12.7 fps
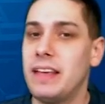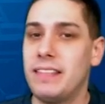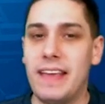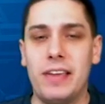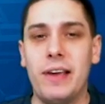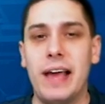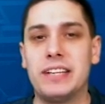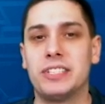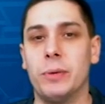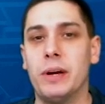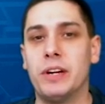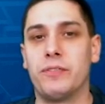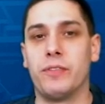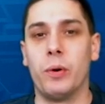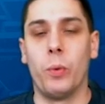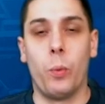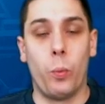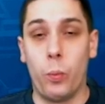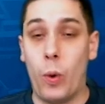Thank you guys so much
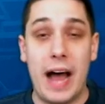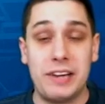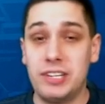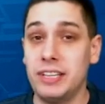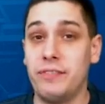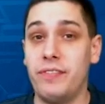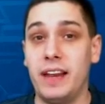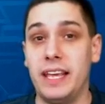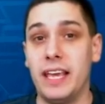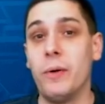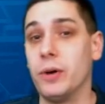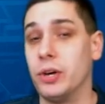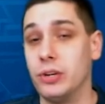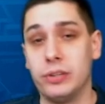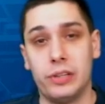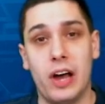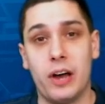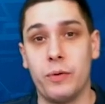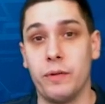for watching the video. Good
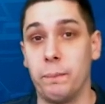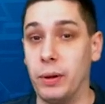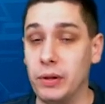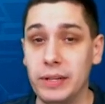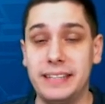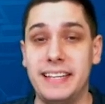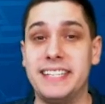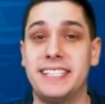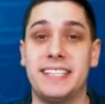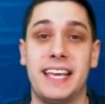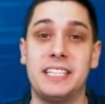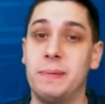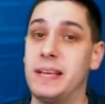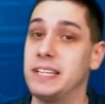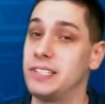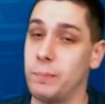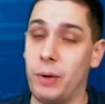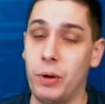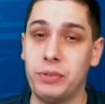luck with pulling these things because
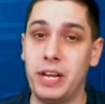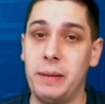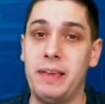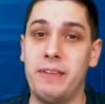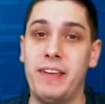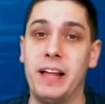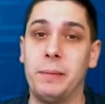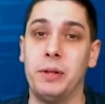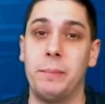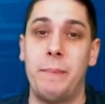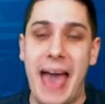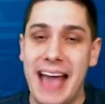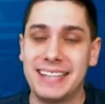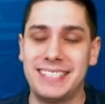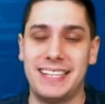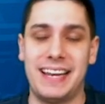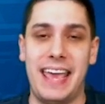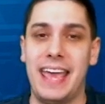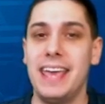they're both going to be available in packs
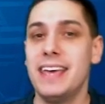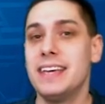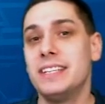today.